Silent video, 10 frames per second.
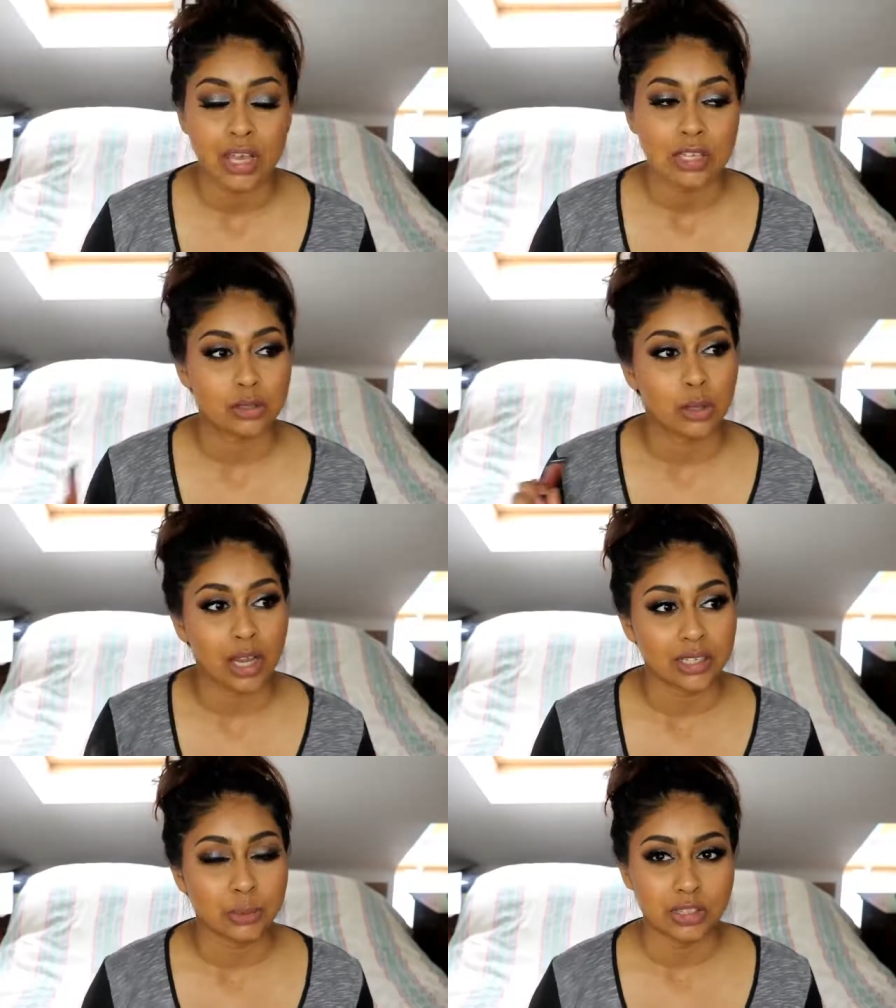So
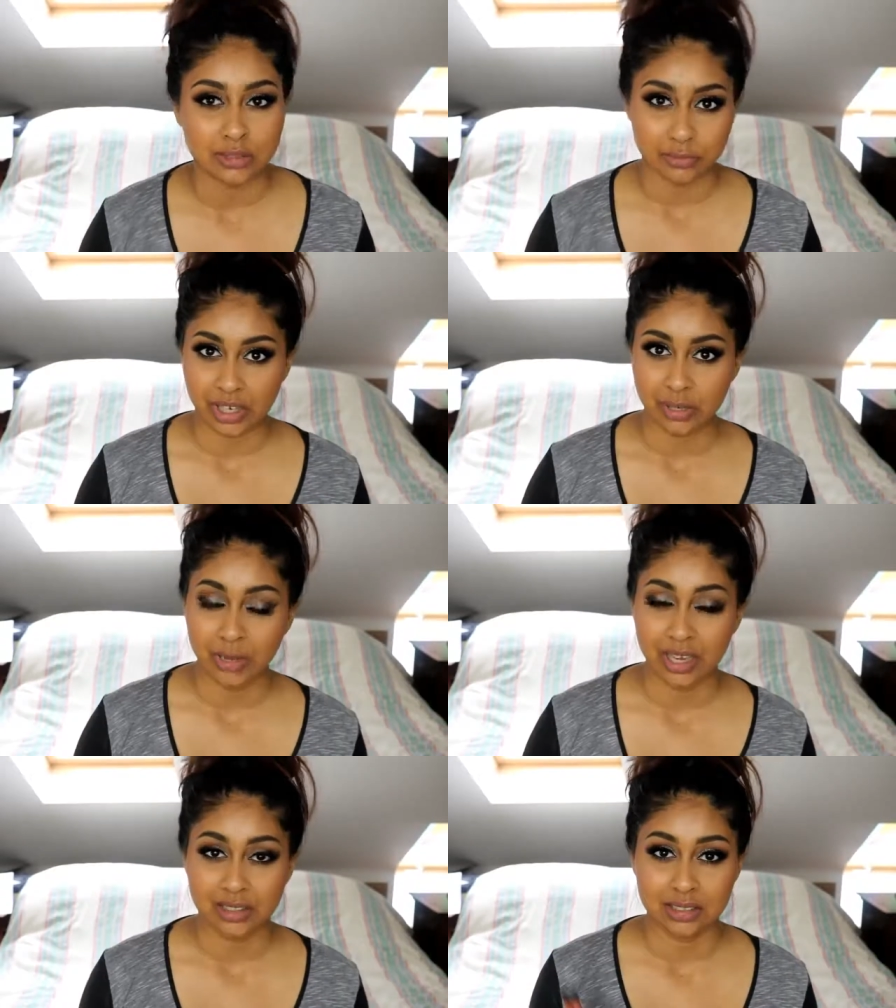I would
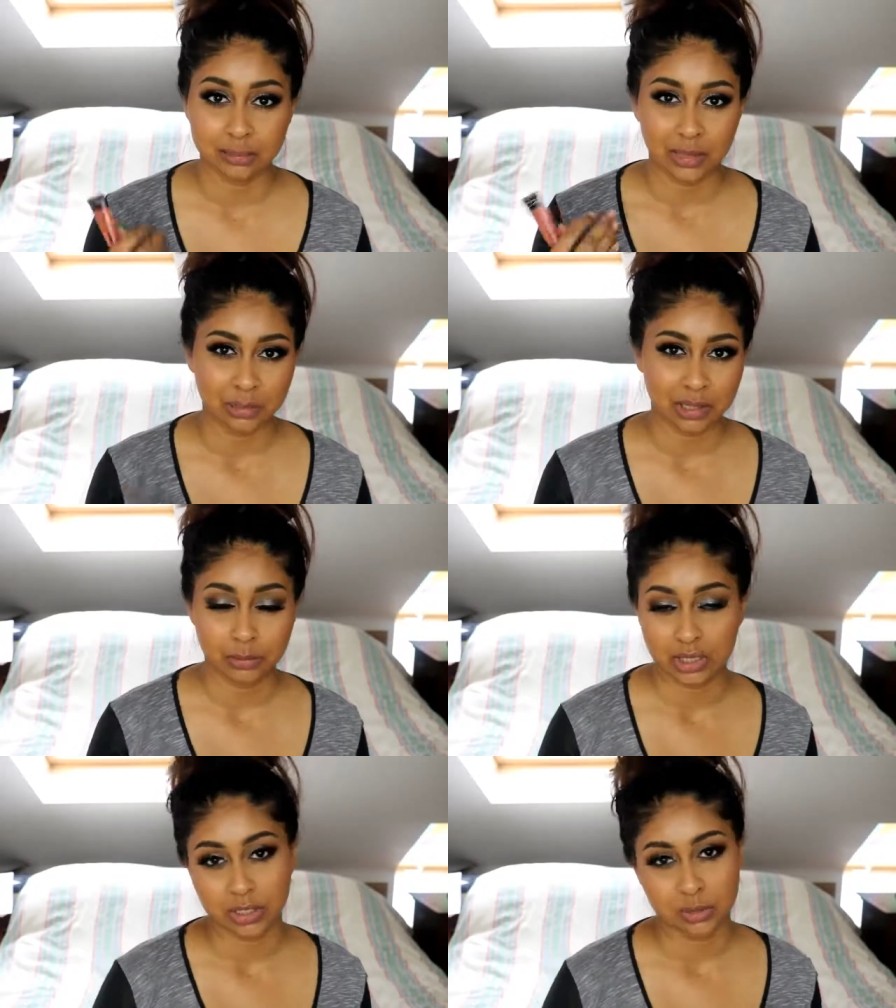recommend maybe
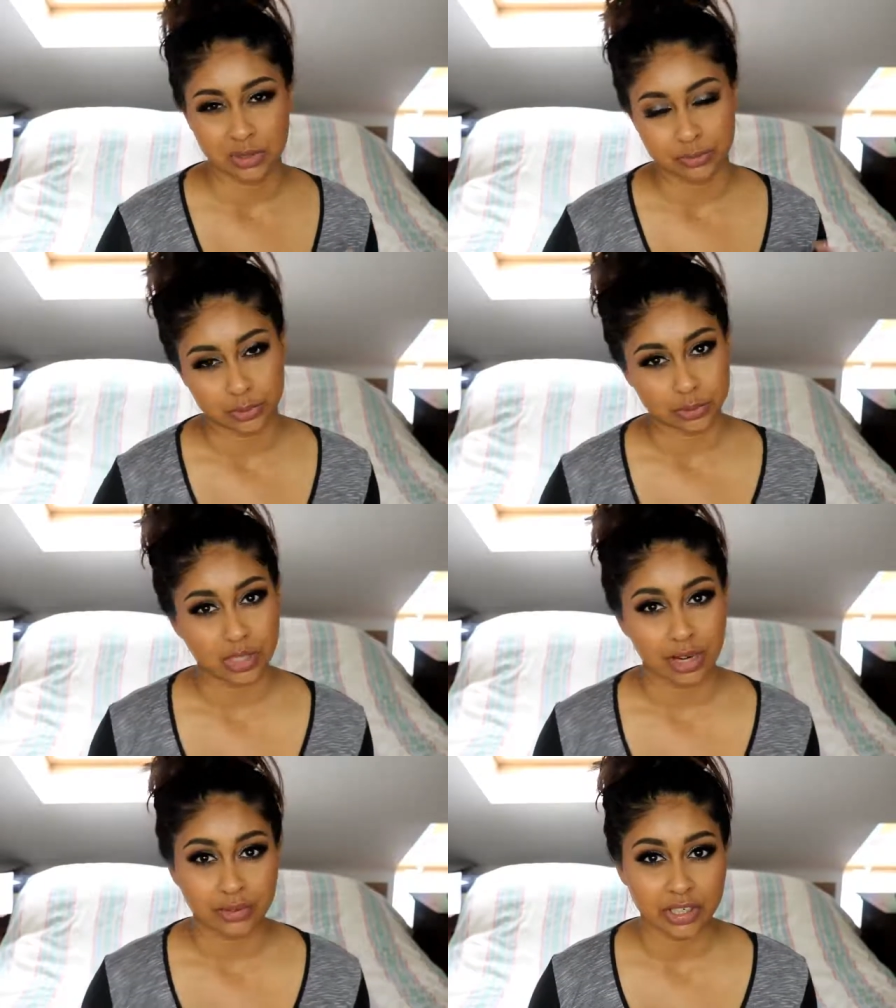medium to full
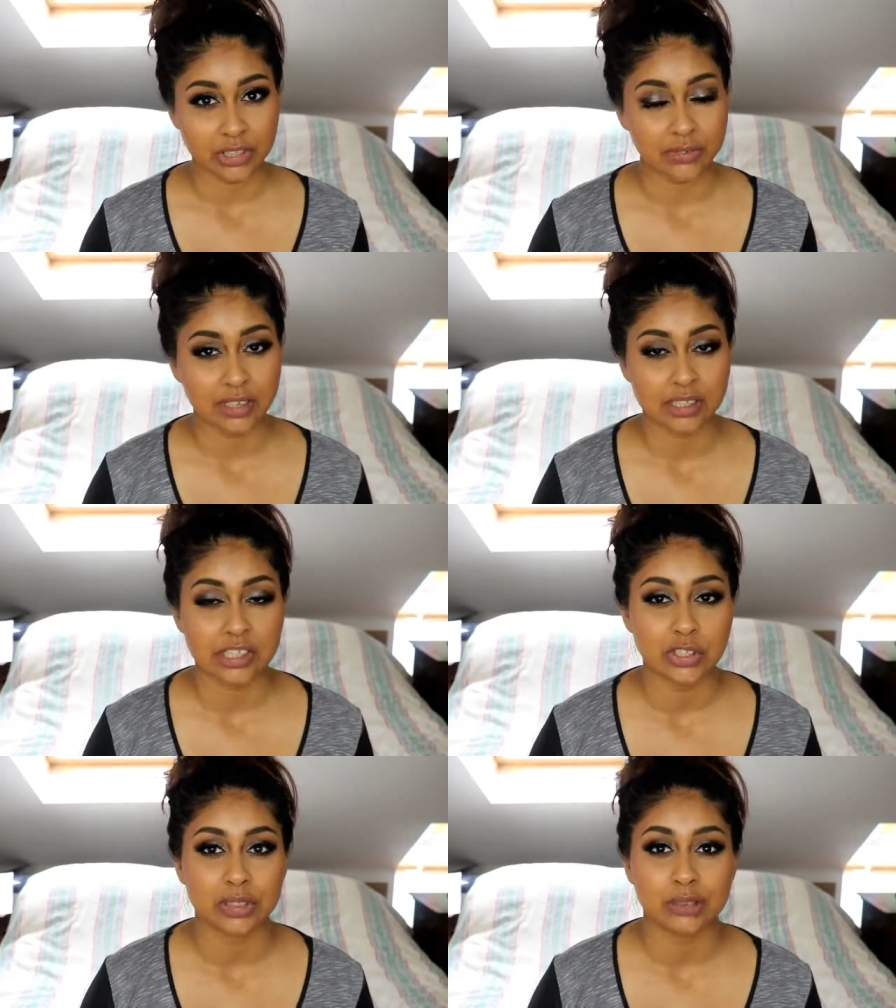coverage
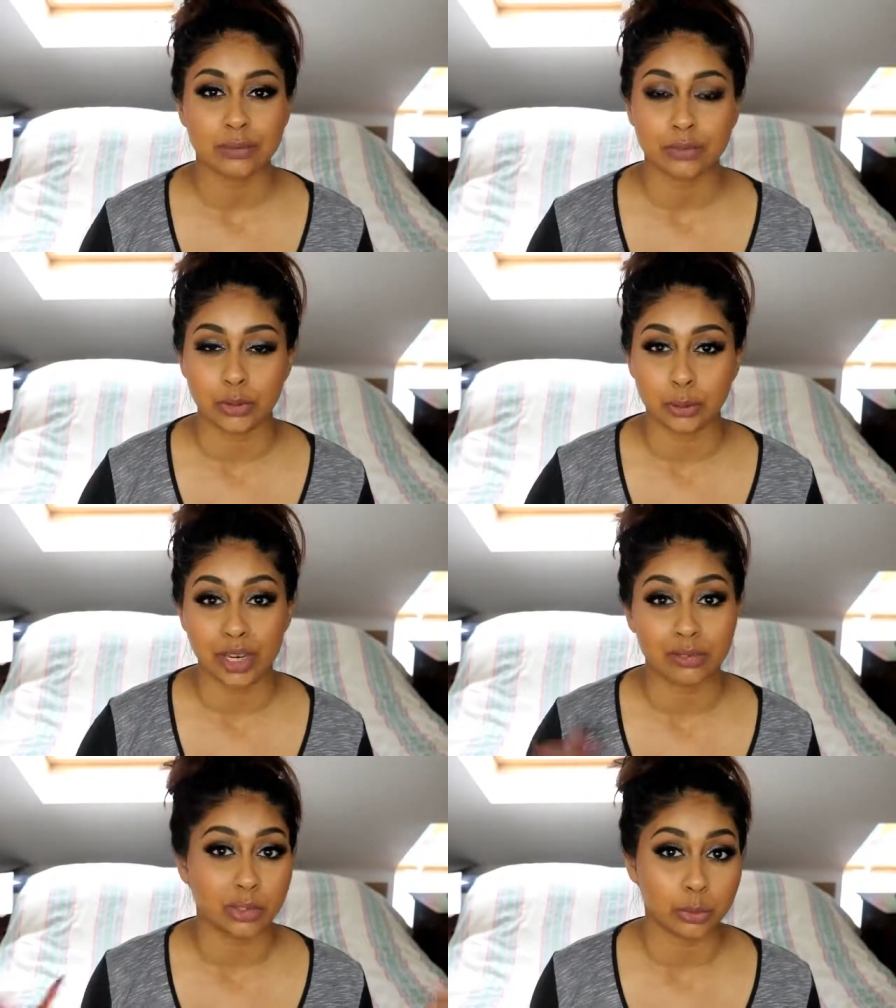foundation for
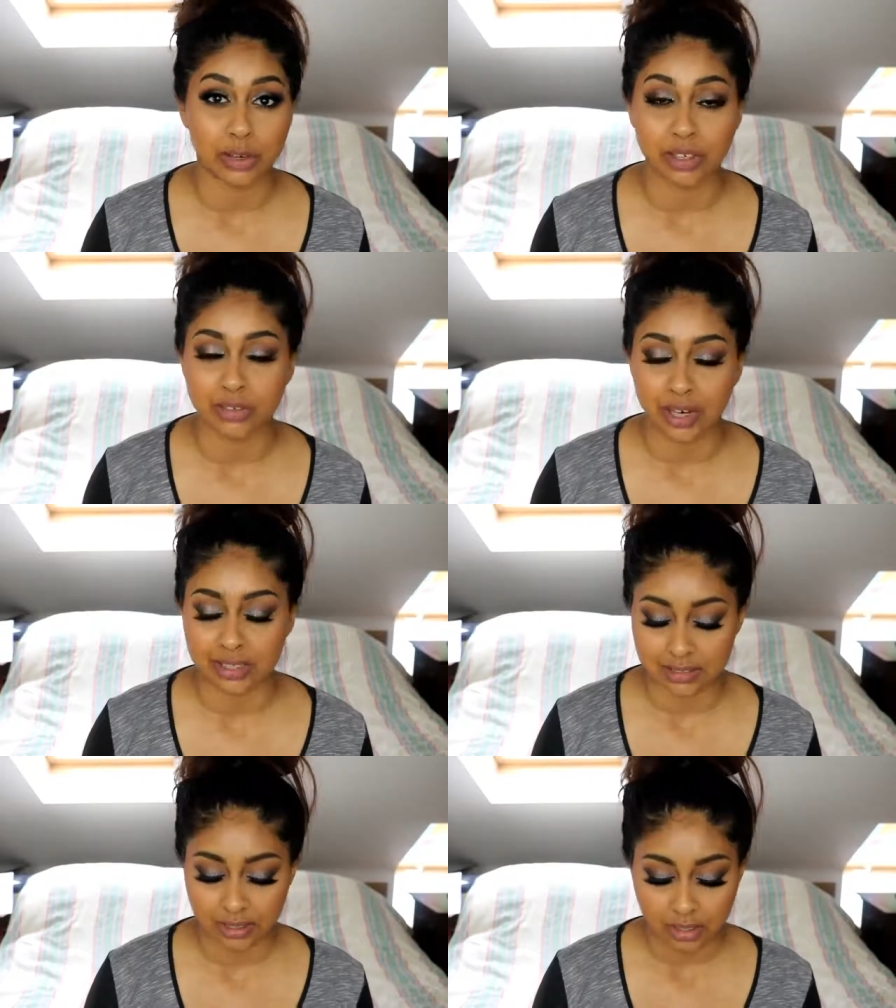whenever you're wearing
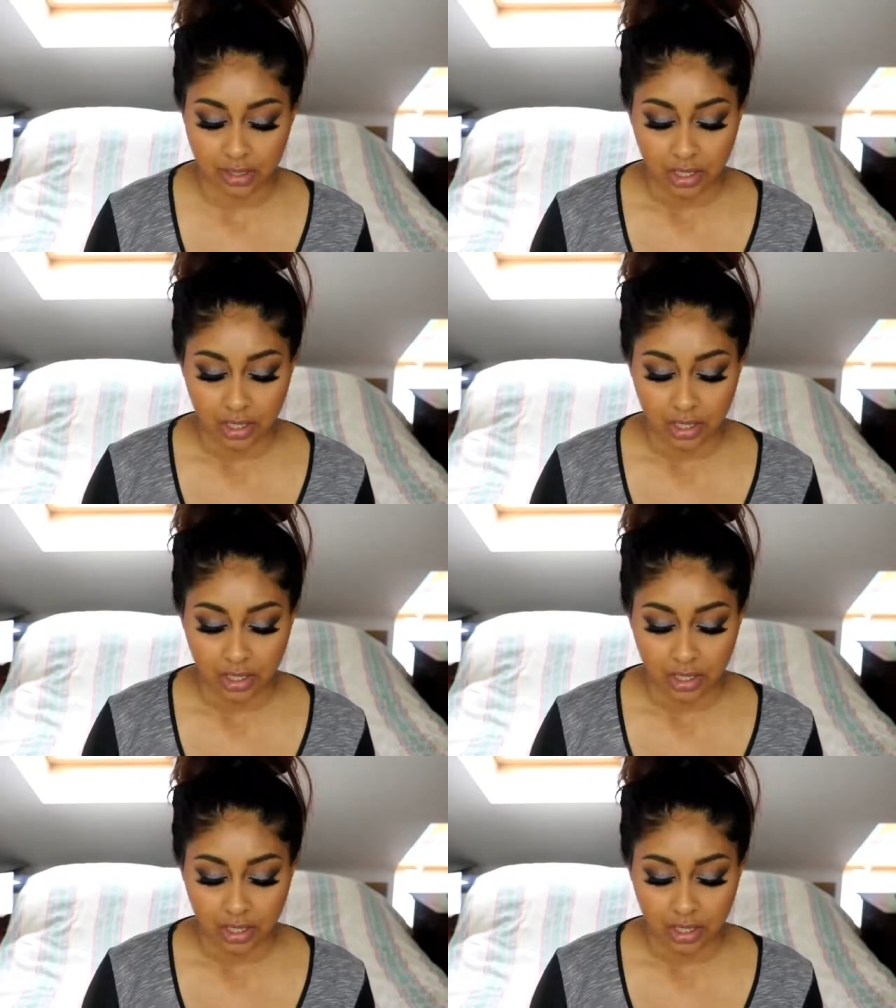corrector.